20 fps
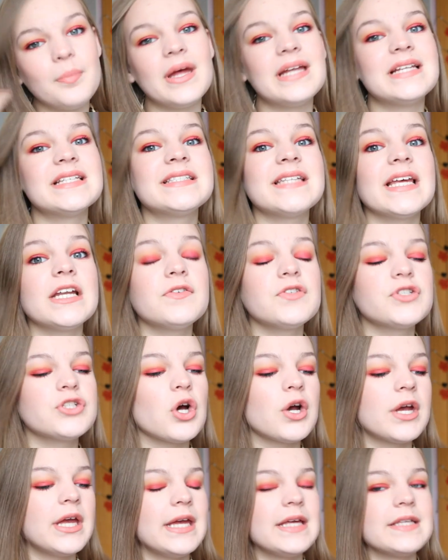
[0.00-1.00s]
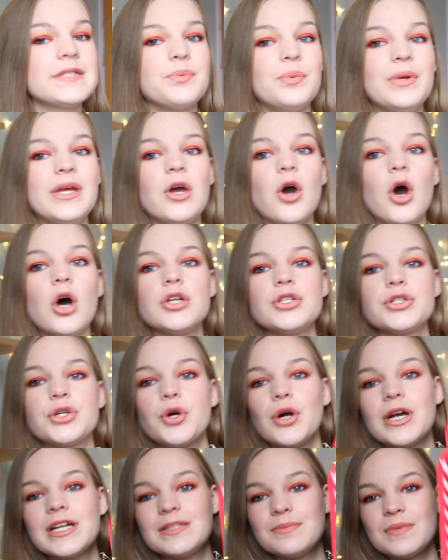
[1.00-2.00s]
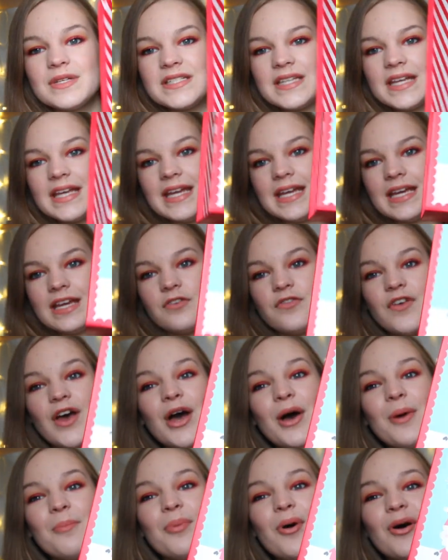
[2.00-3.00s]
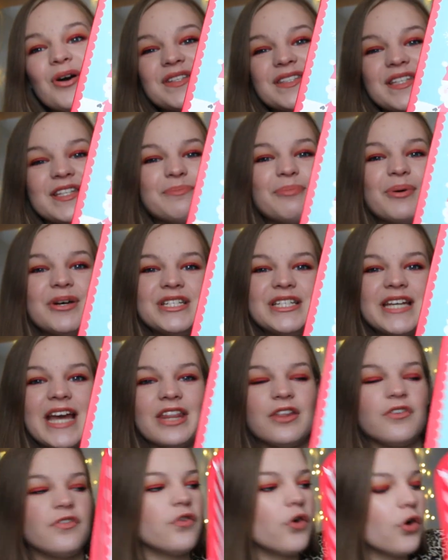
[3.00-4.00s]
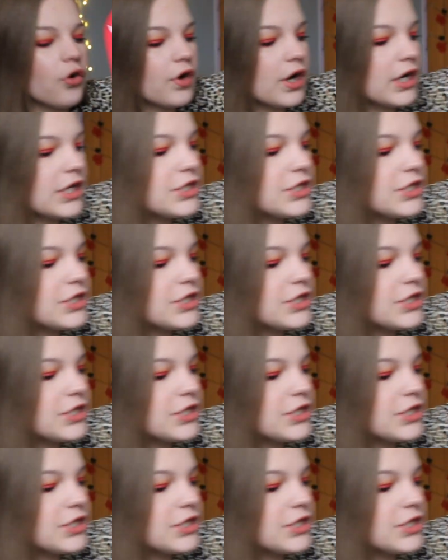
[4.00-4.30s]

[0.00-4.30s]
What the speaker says: But instead of stockings, we got Christmas Eve boxes put together for